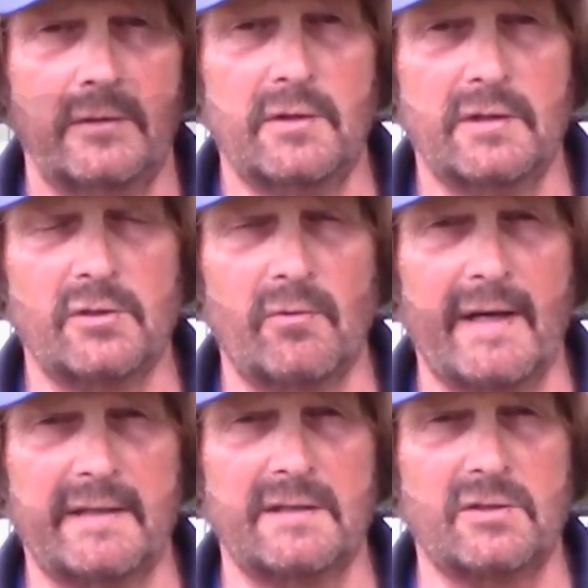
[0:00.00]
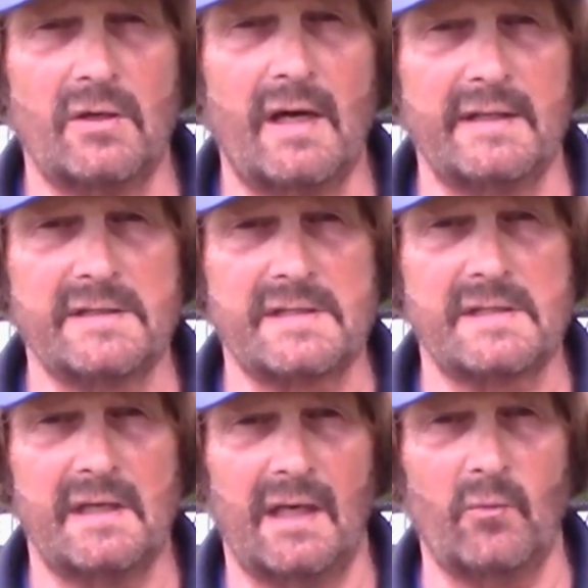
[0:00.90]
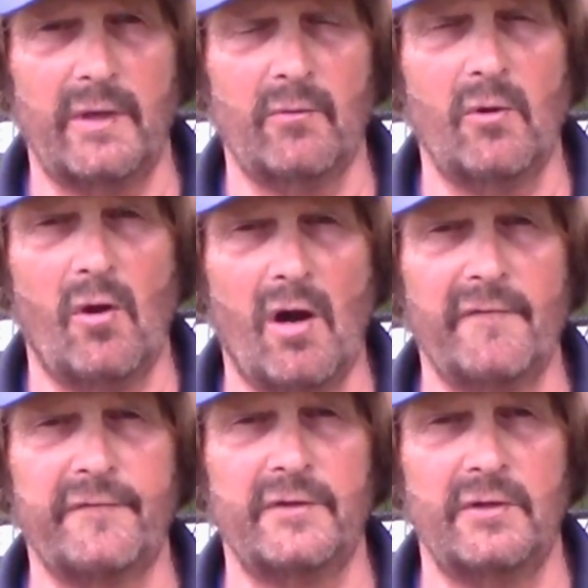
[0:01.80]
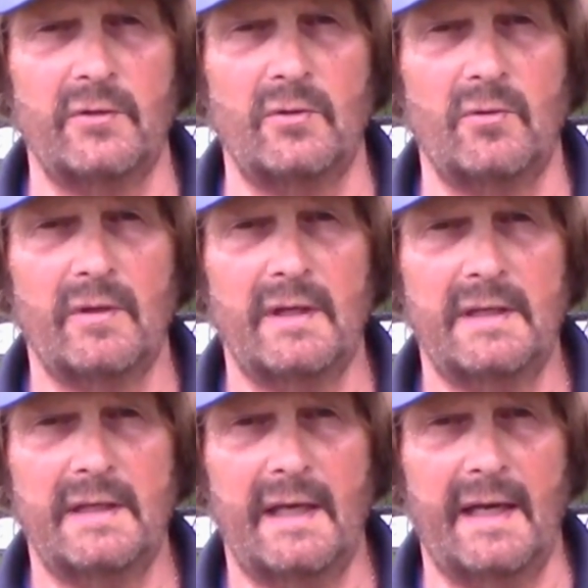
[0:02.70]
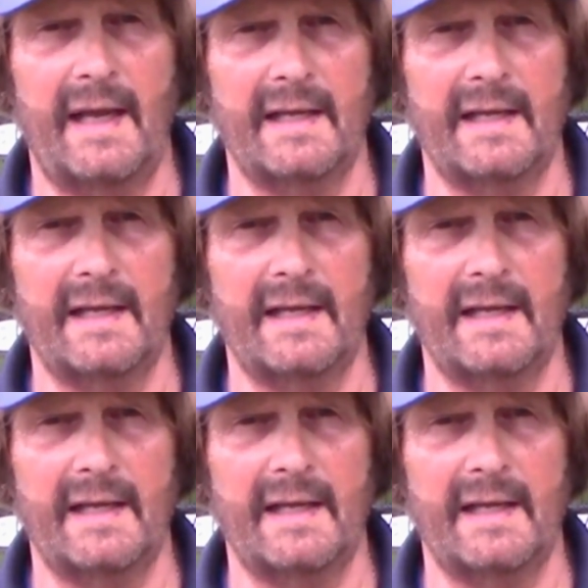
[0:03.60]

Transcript: you can direct it to us and we will offer you an